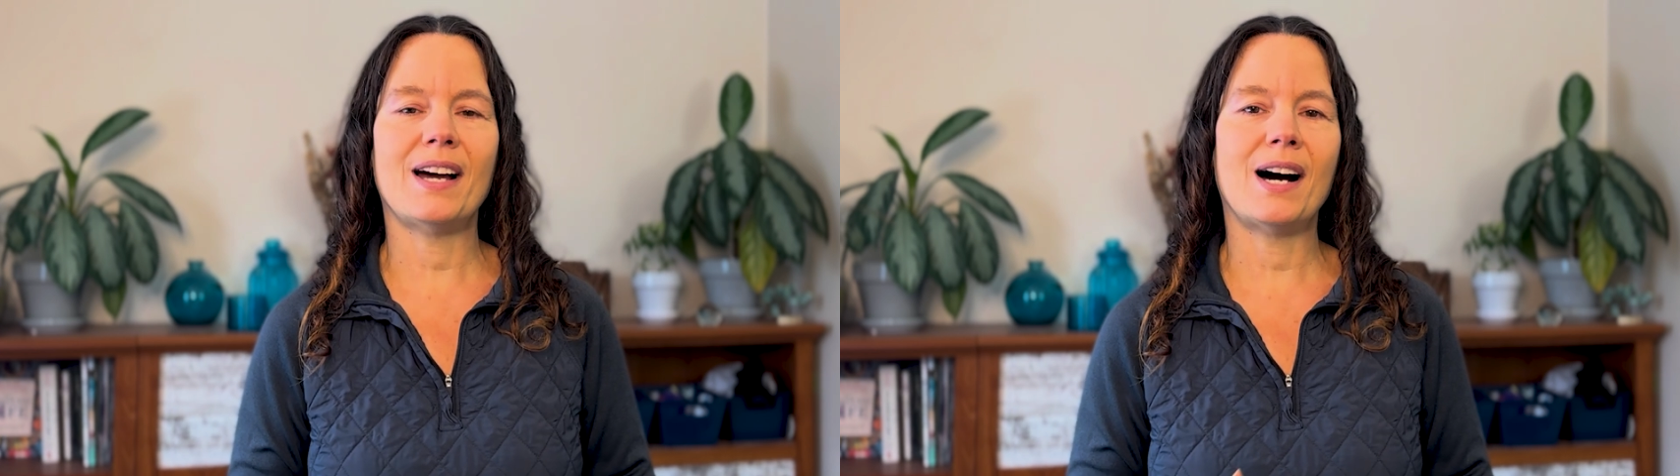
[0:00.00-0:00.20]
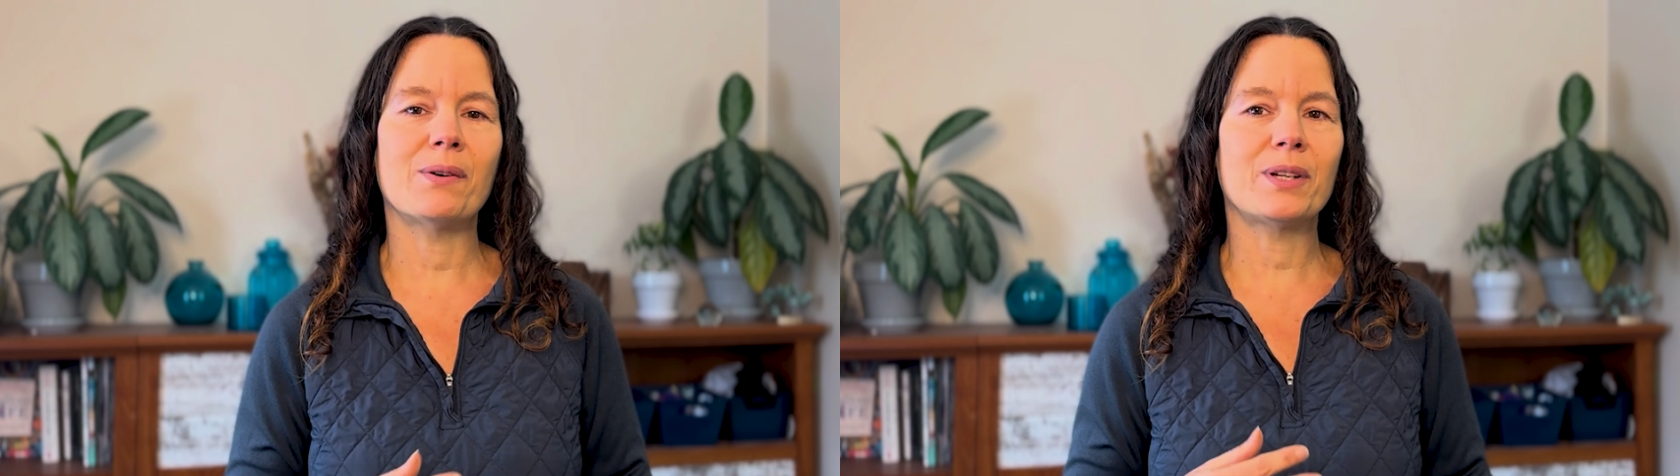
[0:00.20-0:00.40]

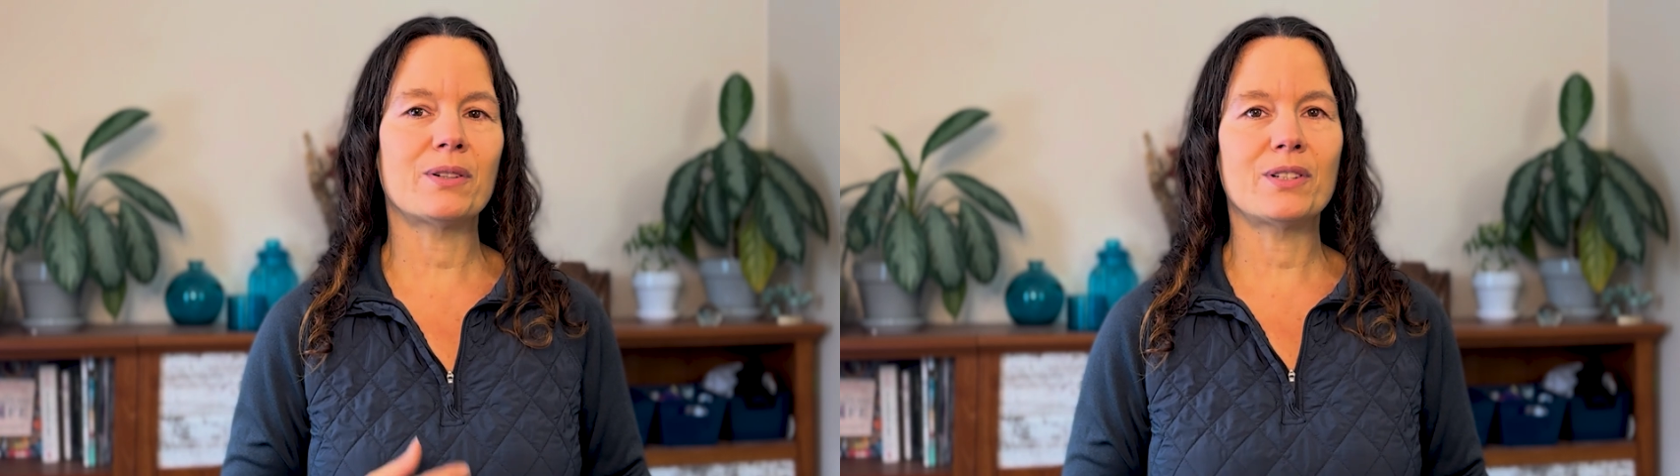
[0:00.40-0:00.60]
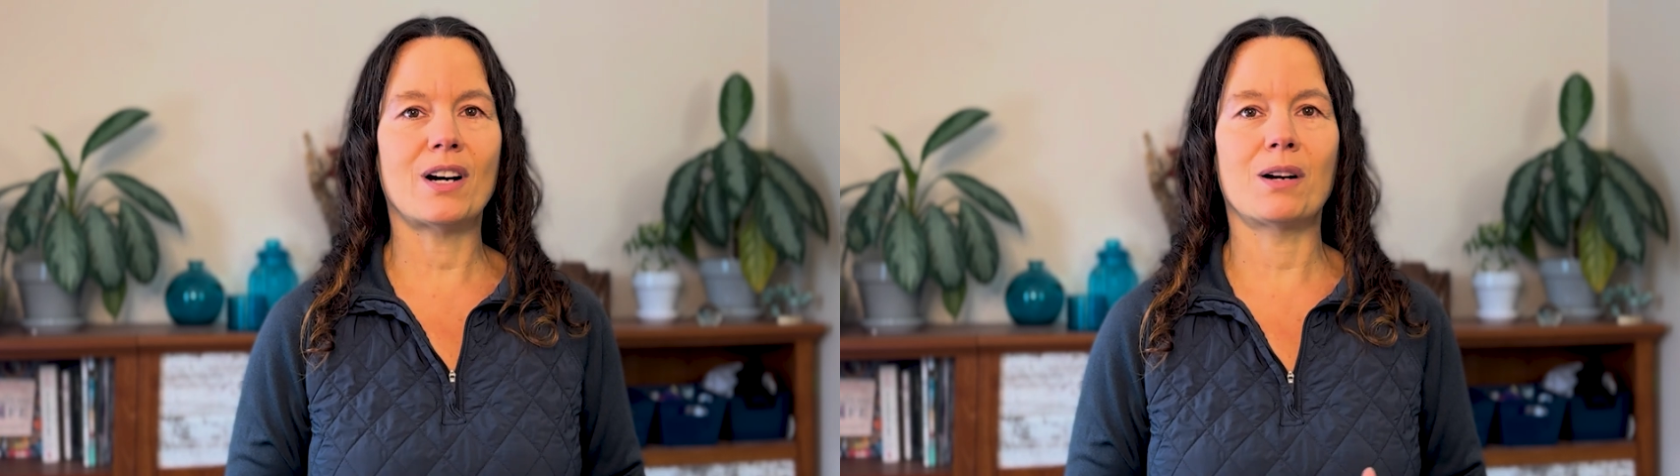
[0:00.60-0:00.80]
how
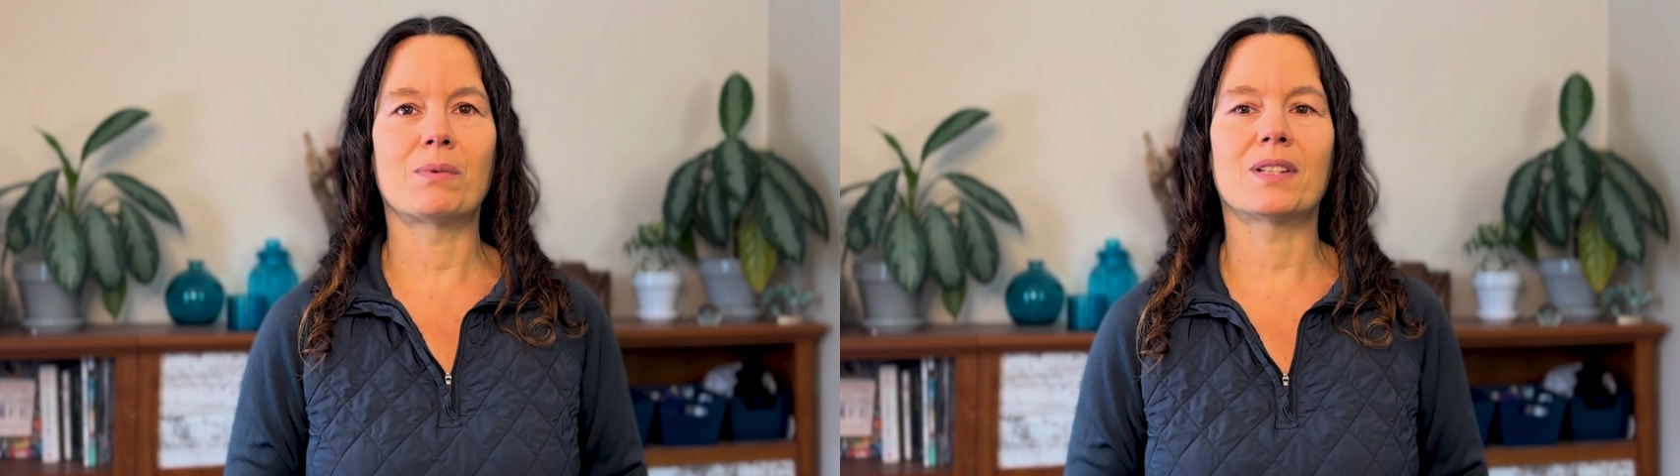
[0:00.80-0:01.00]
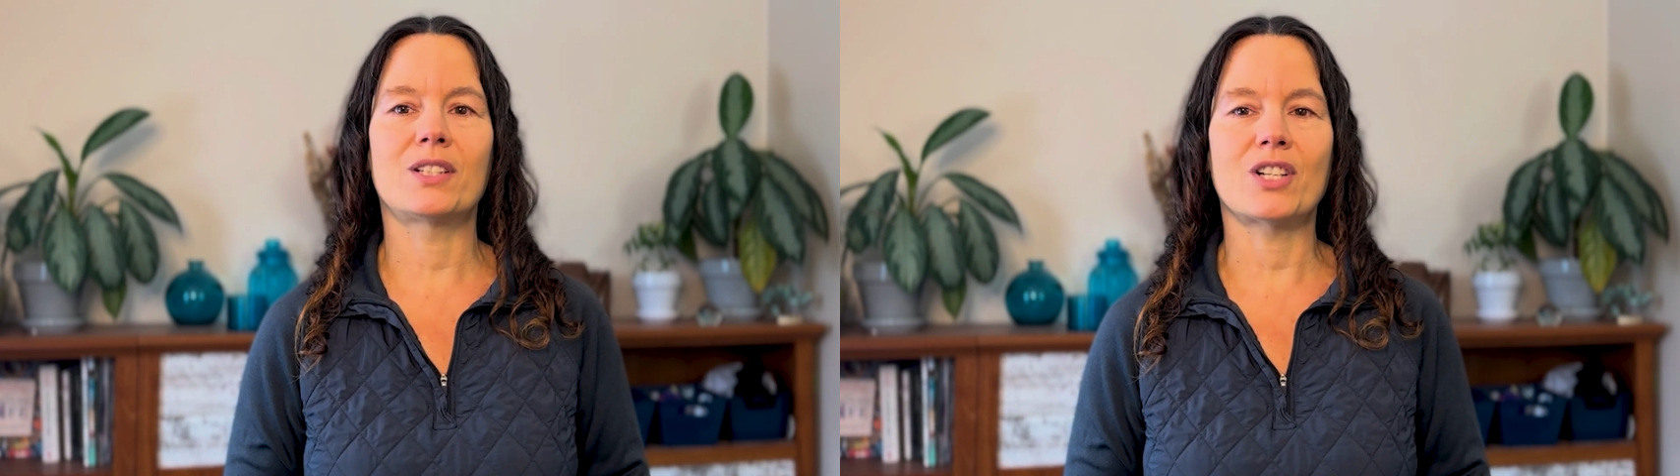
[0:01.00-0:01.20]
your dog
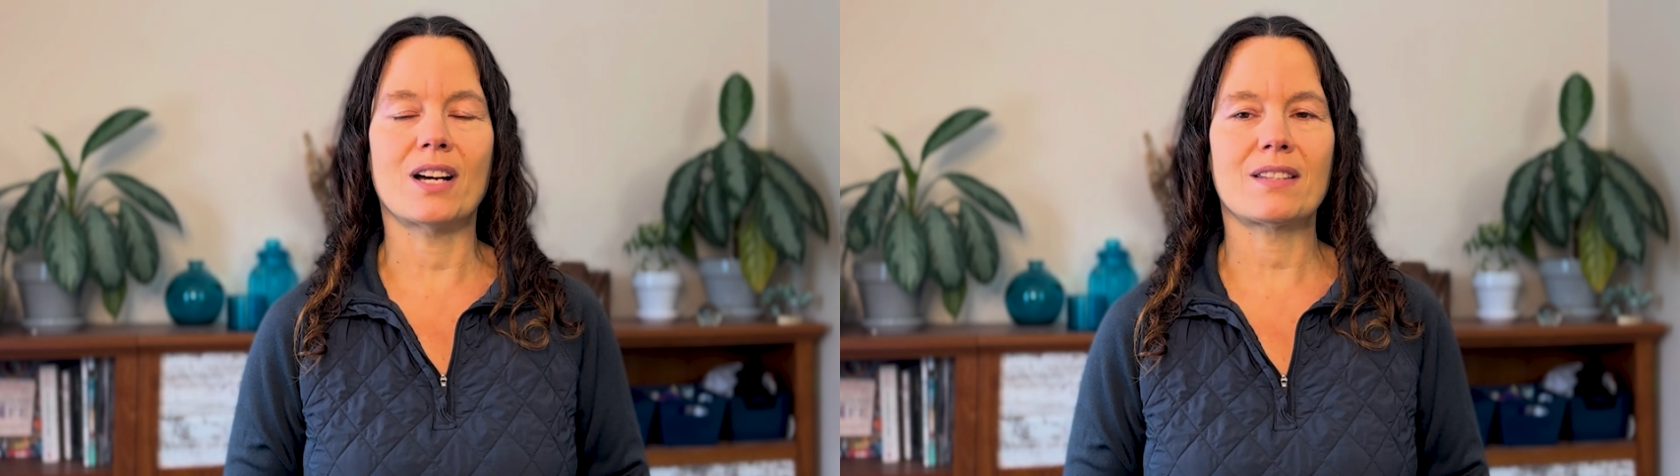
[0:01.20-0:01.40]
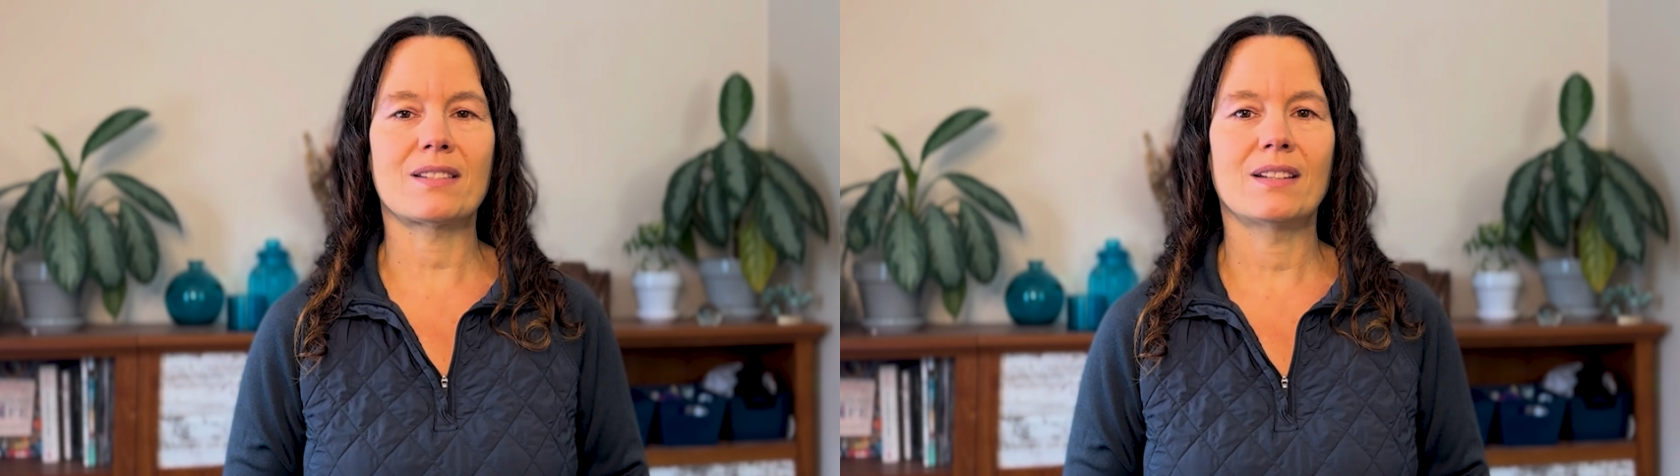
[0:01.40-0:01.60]
will adjust.